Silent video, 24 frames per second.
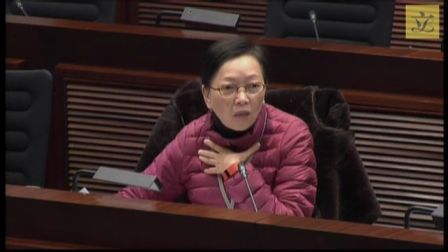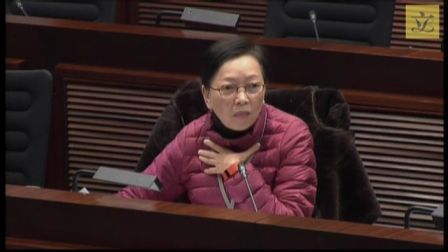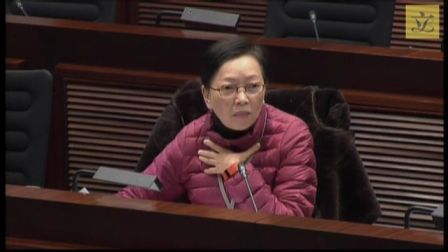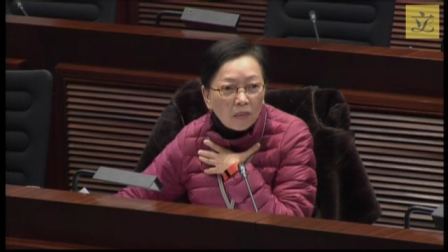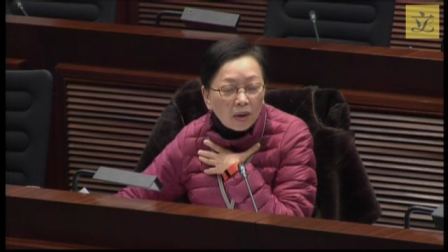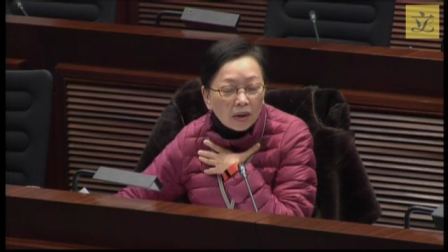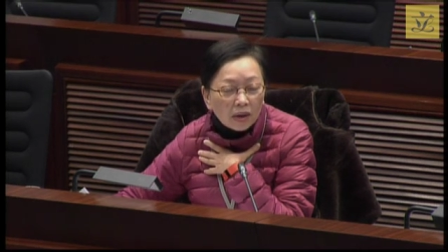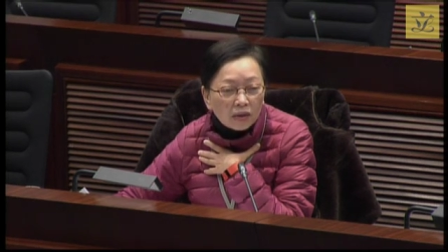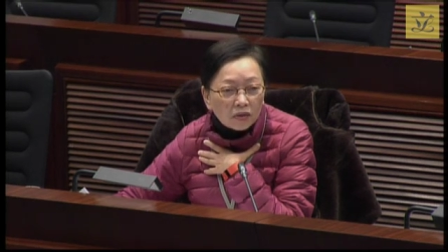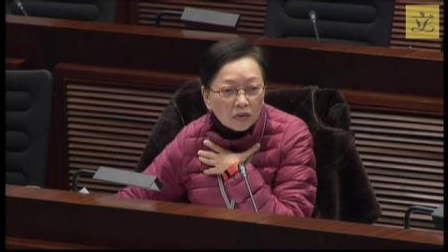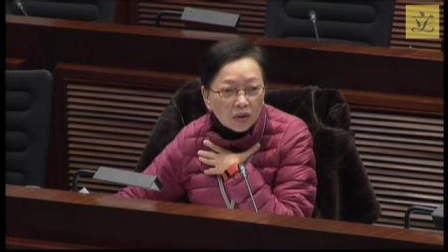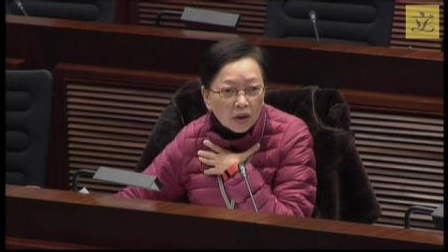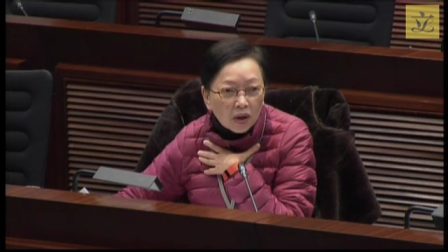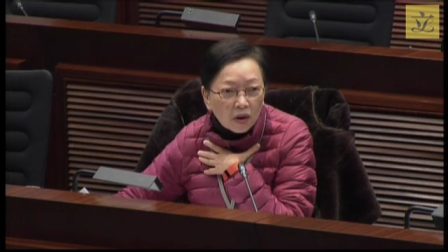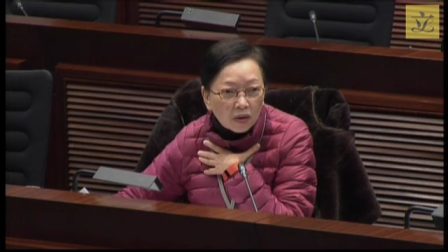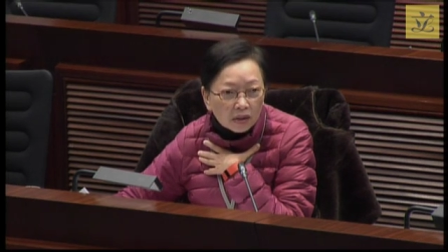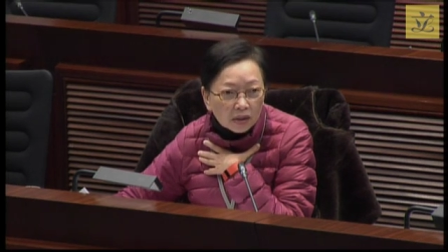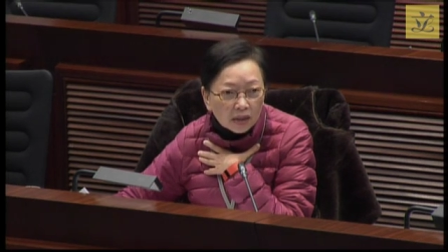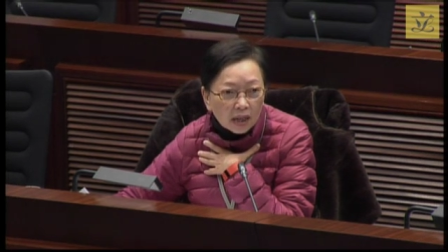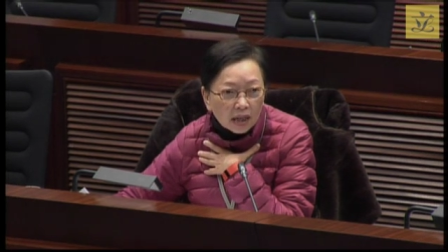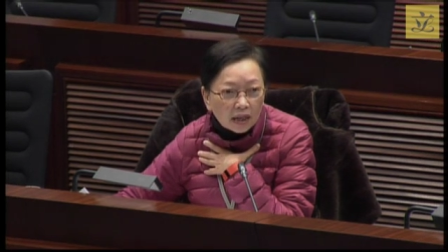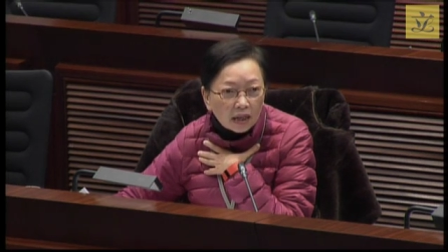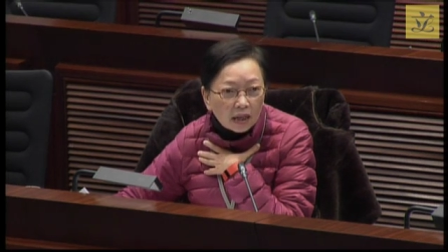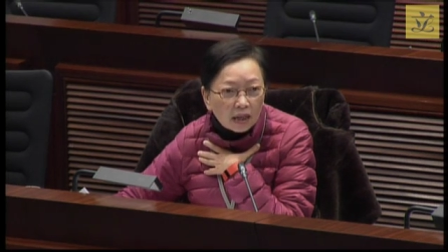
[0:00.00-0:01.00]
CBS
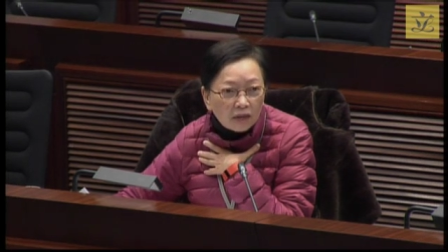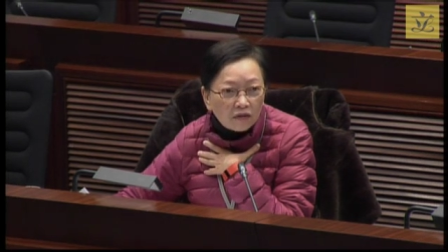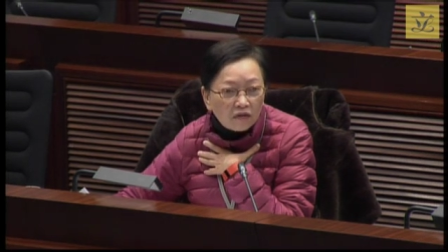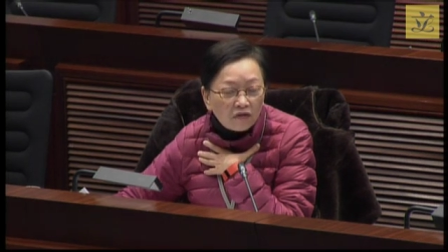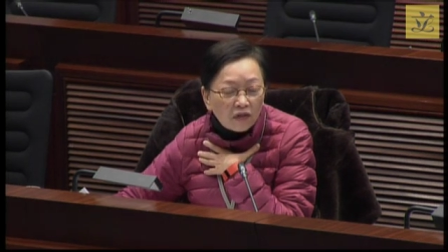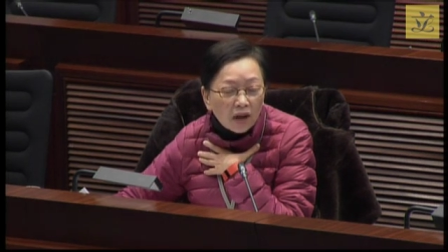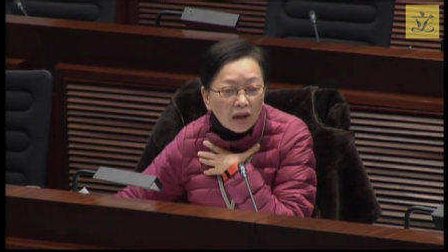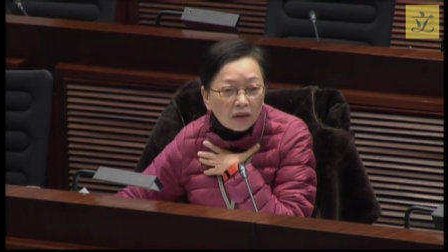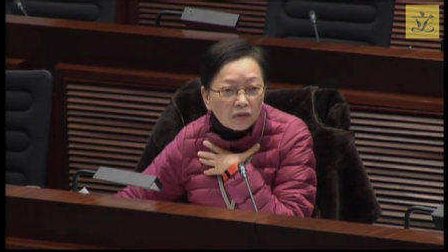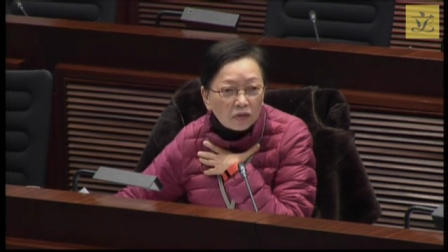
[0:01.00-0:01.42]
sites,